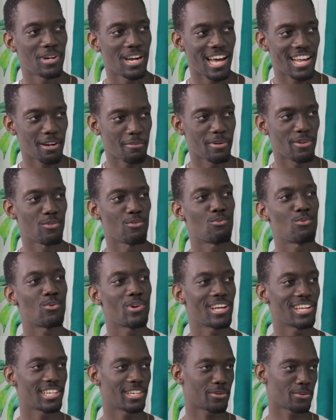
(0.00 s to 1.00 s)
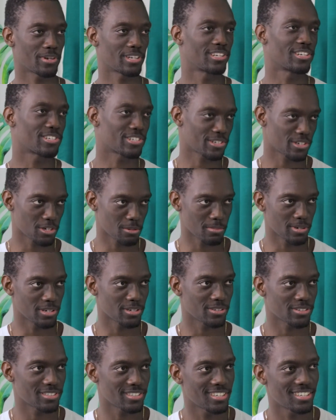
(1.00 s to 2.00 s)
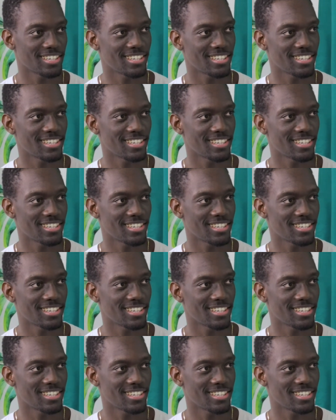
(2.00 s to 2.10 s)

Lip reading: would have had to be really, really sure about.